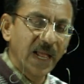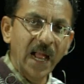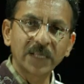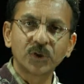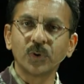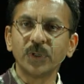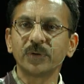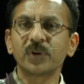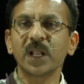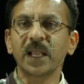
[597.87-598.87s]
actual
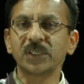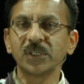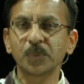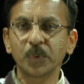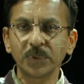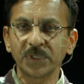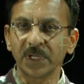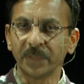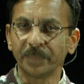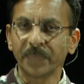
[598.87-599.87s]
neutral axis position,